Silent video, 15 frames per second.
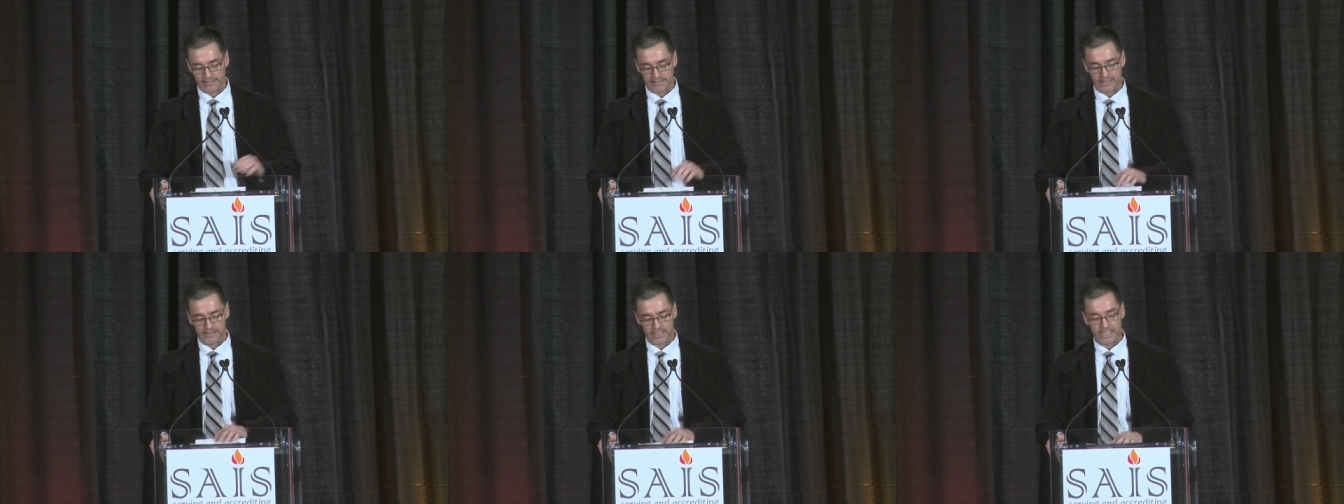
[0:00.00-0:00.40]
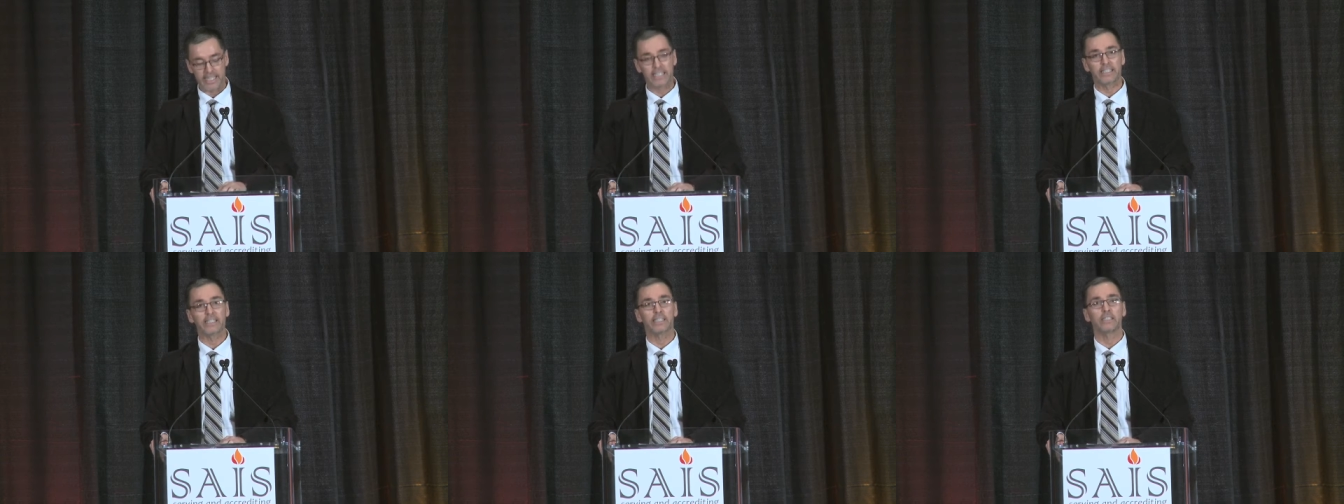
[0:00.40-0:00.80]

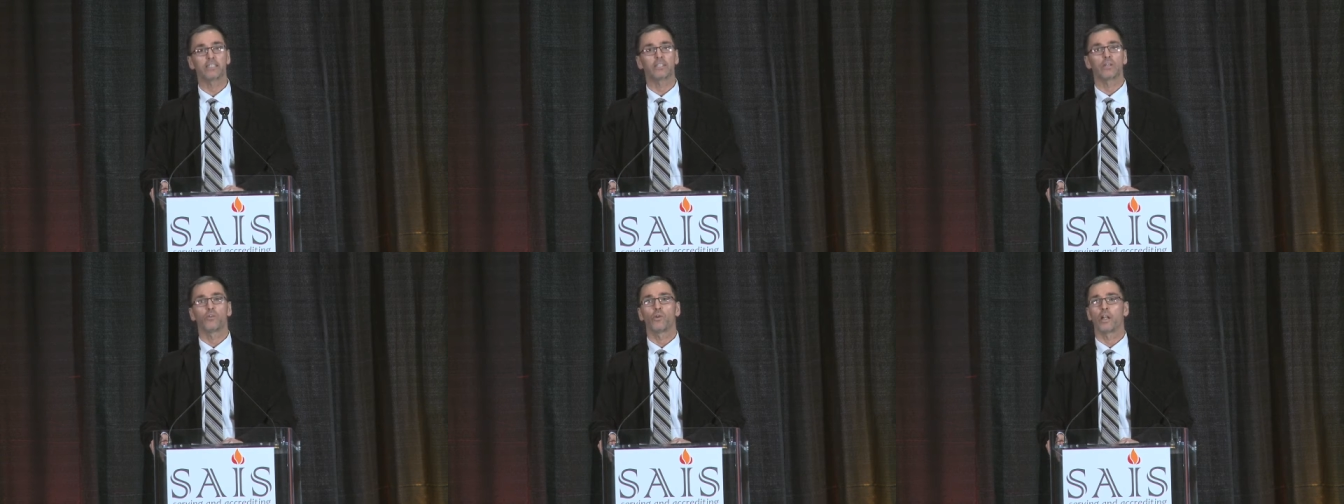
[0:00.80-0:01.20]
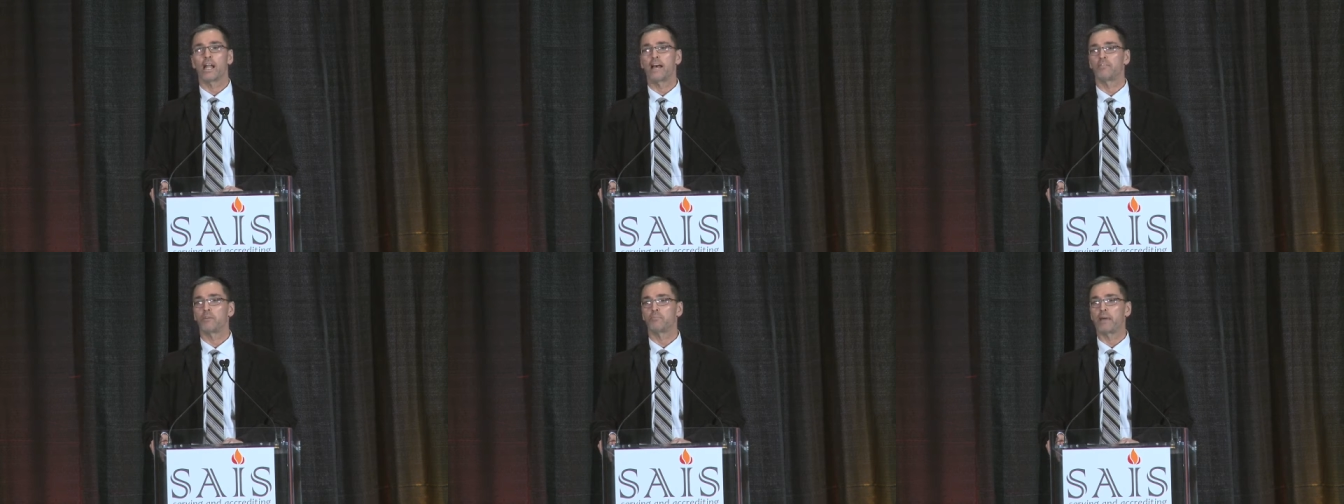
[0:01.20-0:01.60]
diseases will
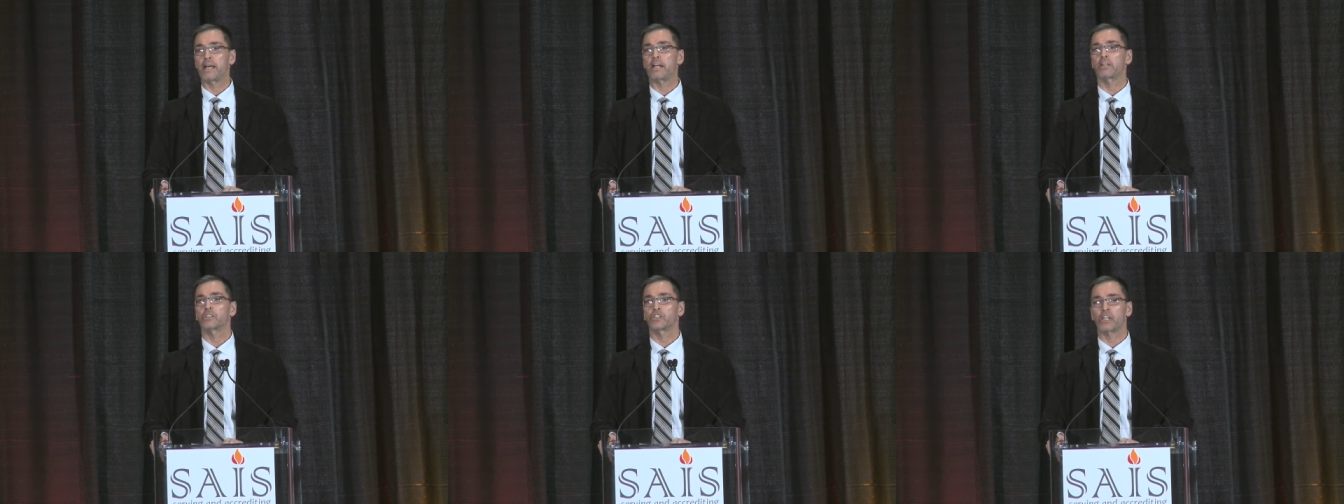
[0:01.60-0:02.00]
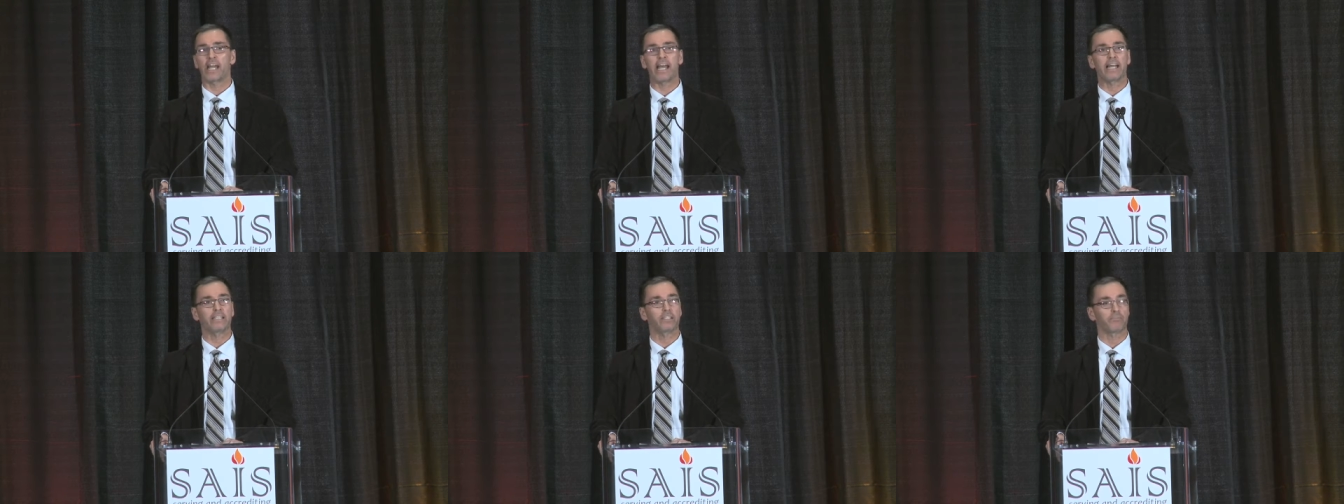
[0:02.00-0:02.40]
have a better
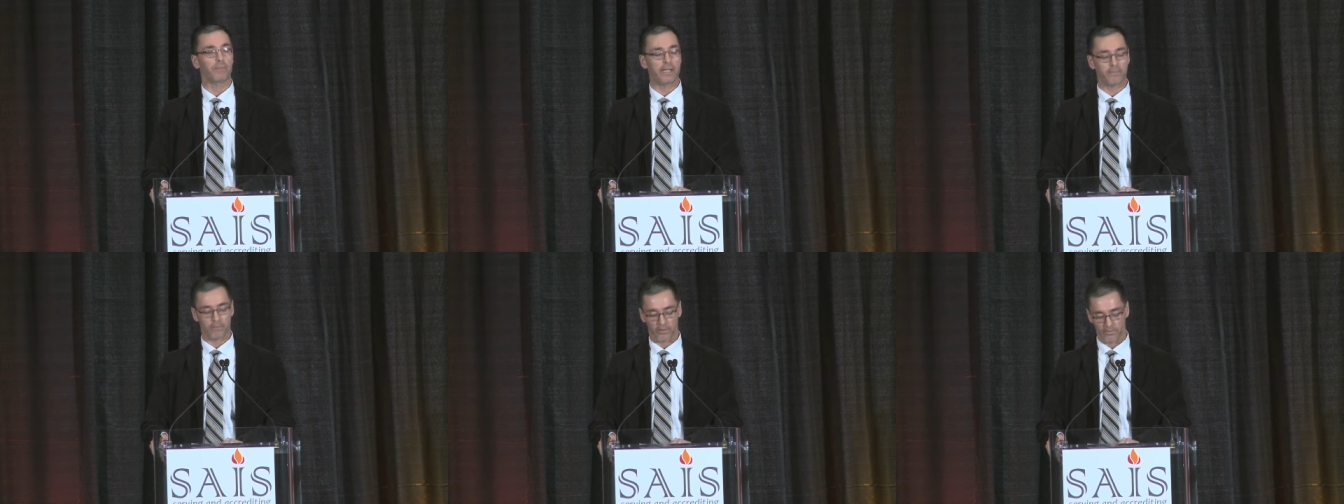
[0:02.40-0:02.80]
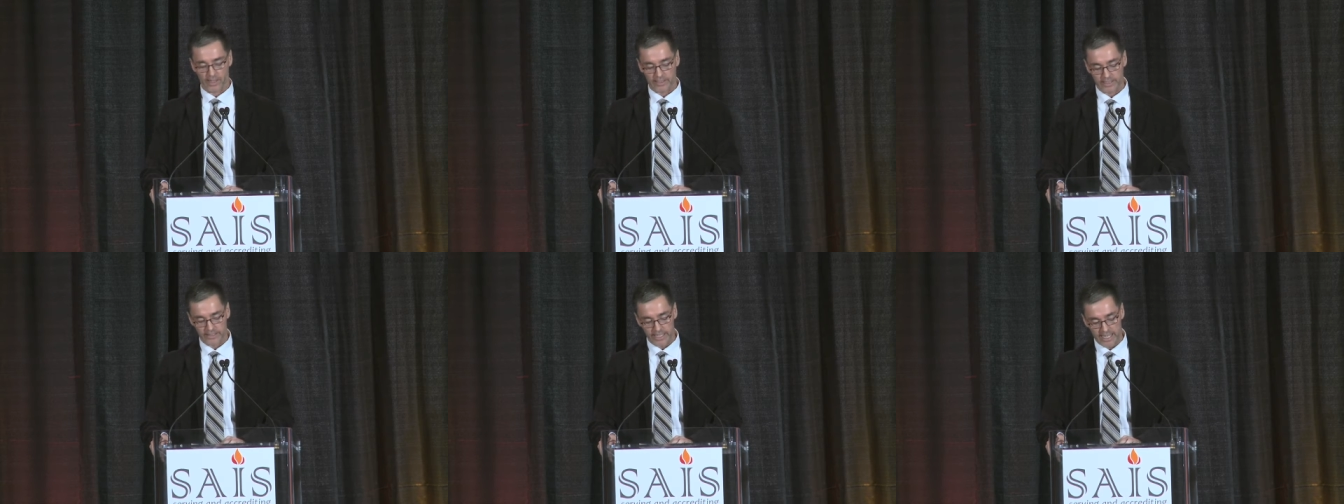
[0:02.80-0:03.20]
chance of being
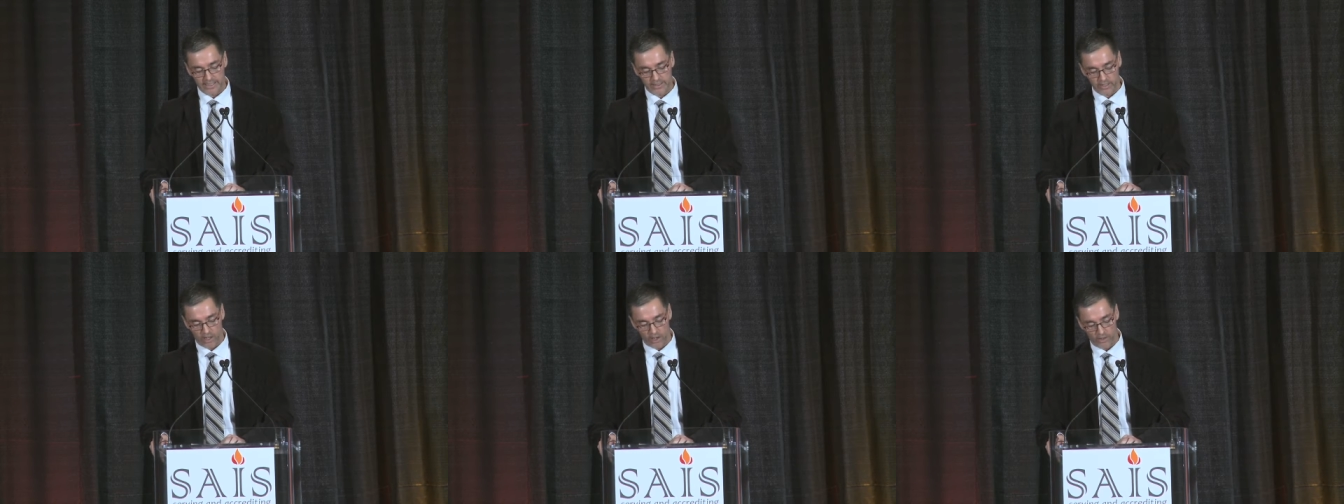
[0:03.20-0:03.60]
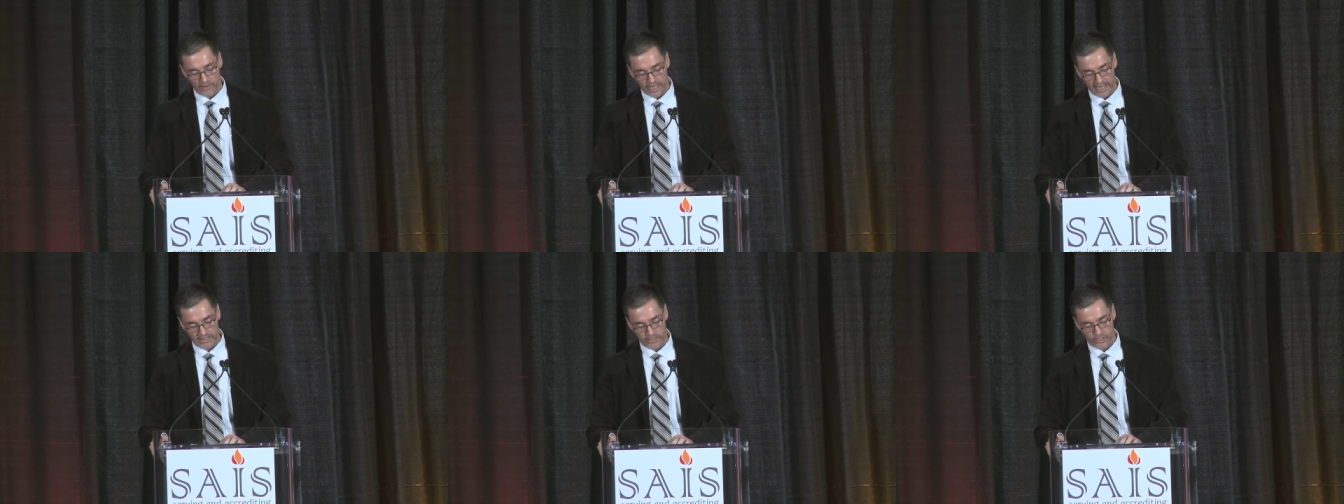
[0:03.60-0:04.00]
prevented. Yes, all
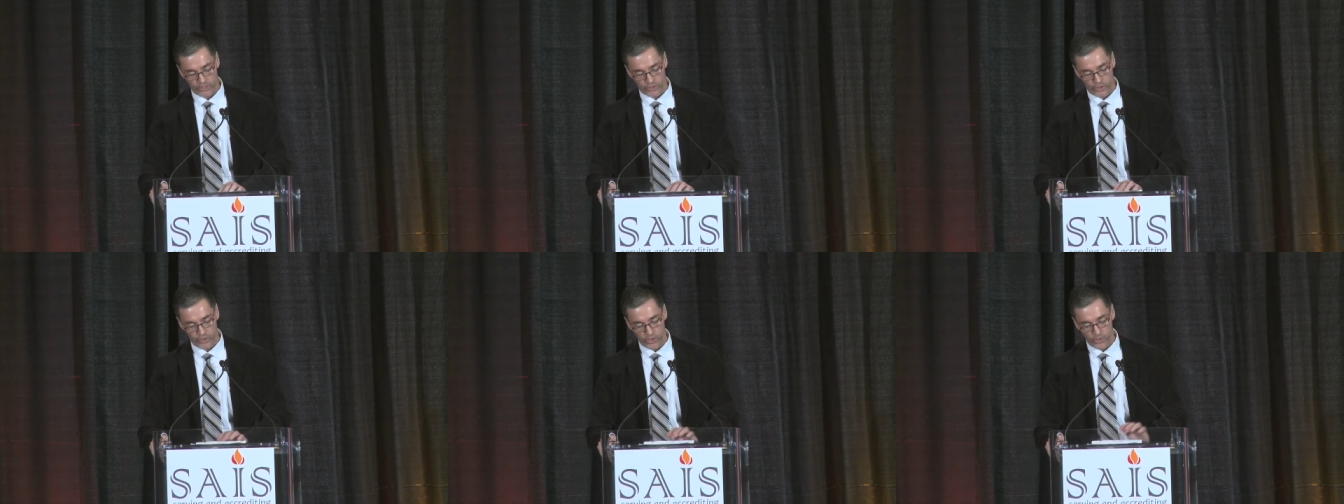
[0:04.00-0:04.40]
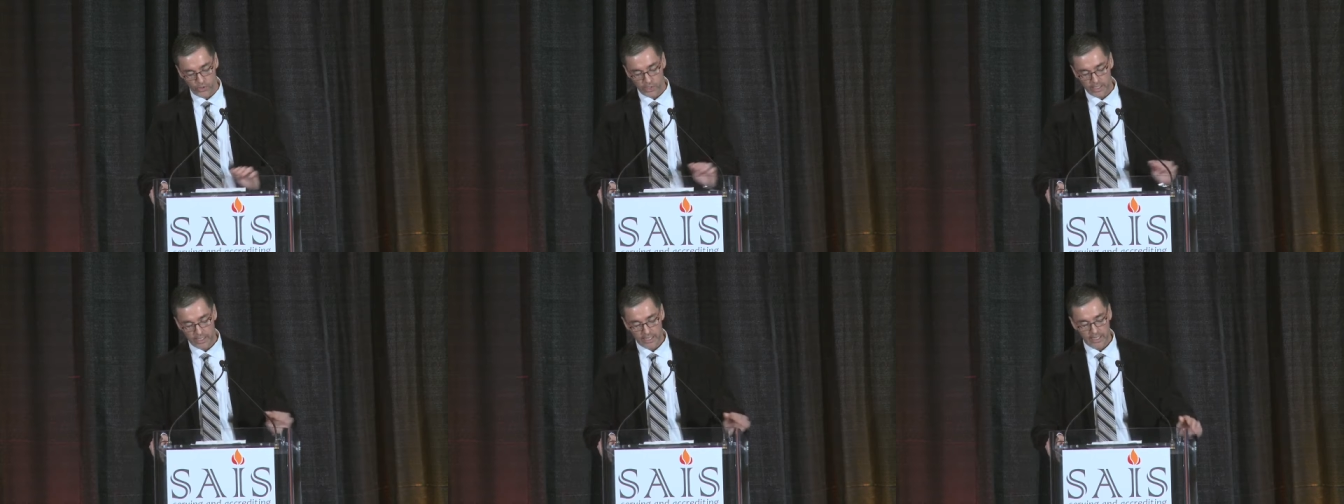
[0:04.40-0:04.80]
that's true.